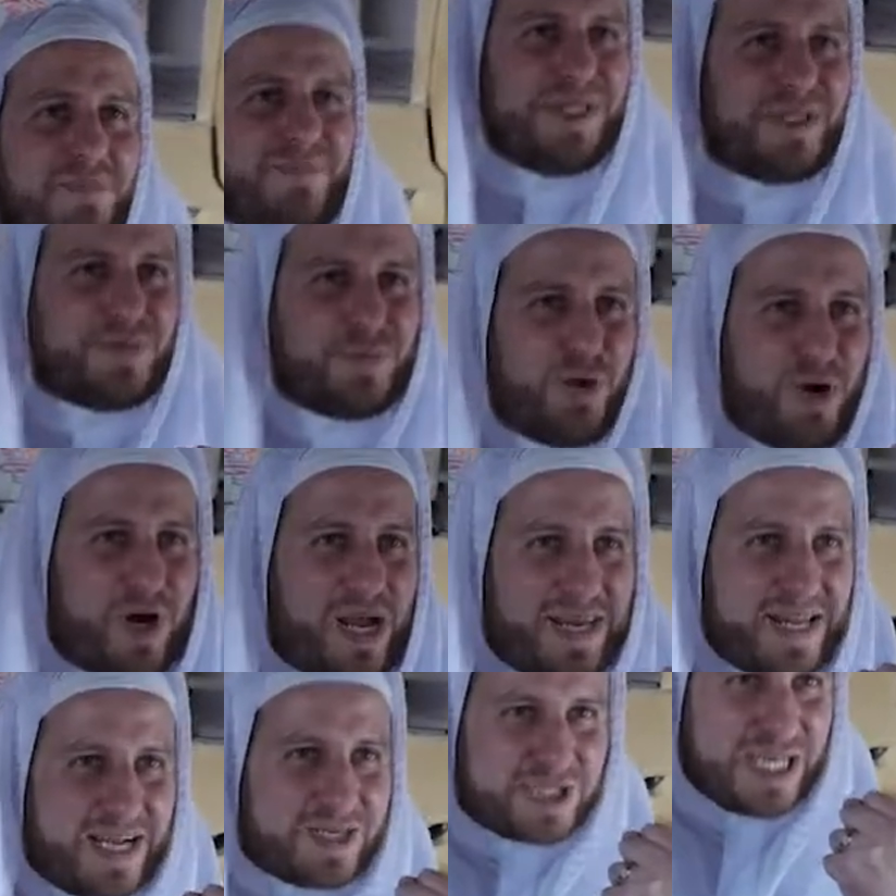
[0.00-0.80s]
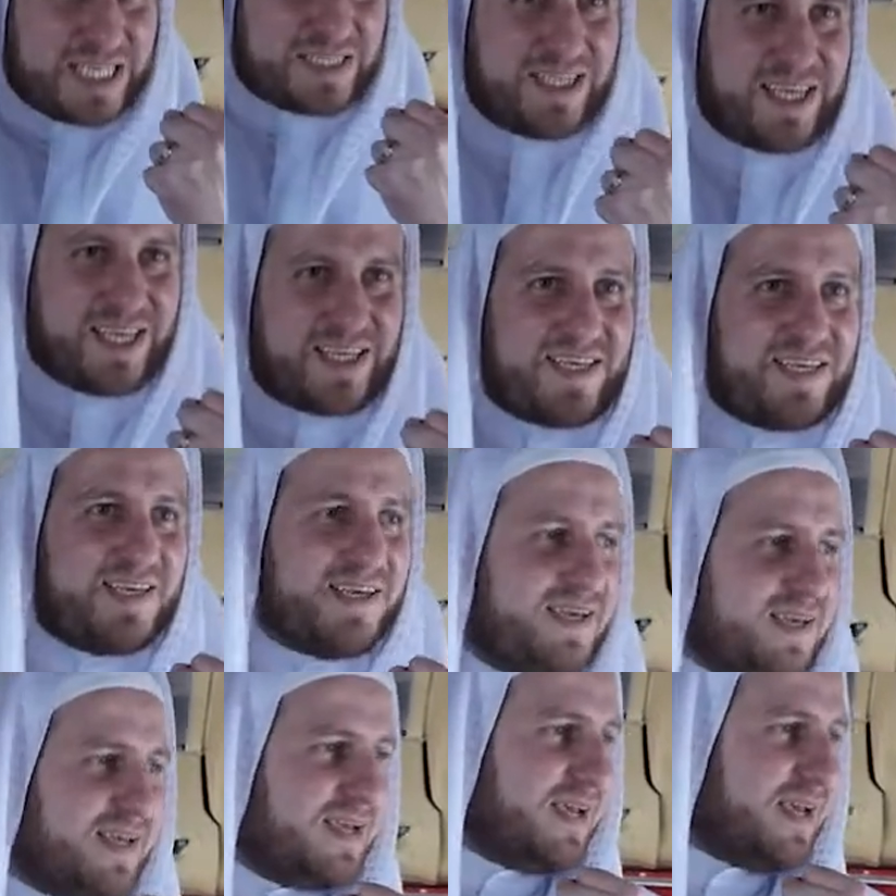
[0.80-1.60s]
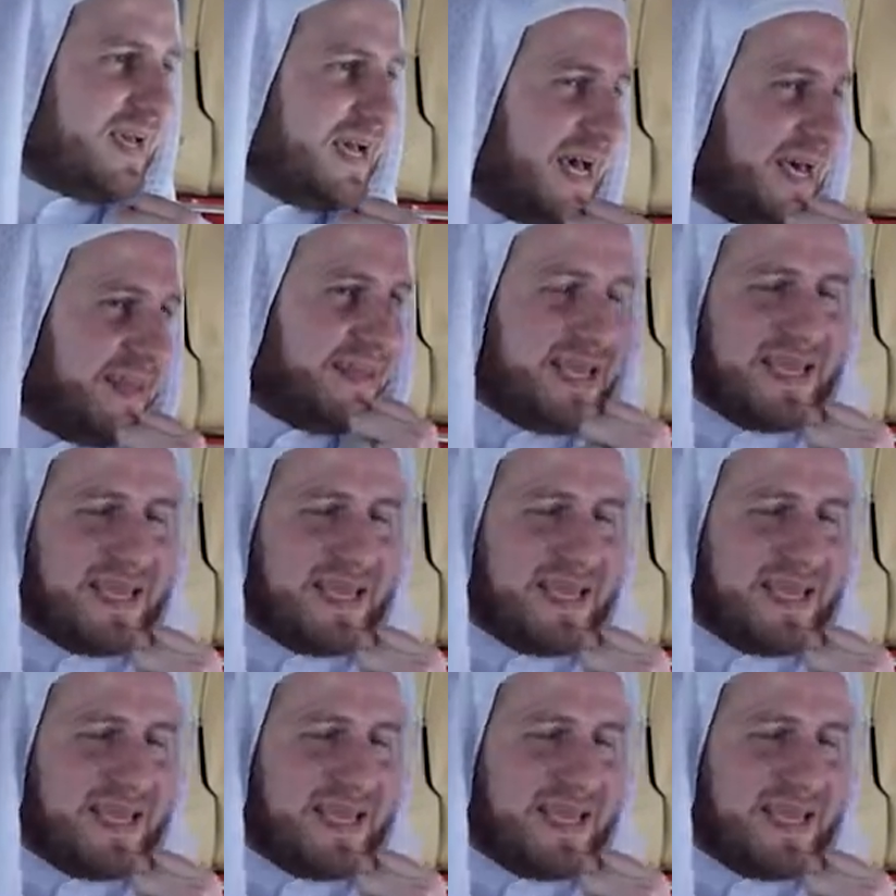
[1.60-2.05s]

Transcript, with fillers: a bit more energetic, and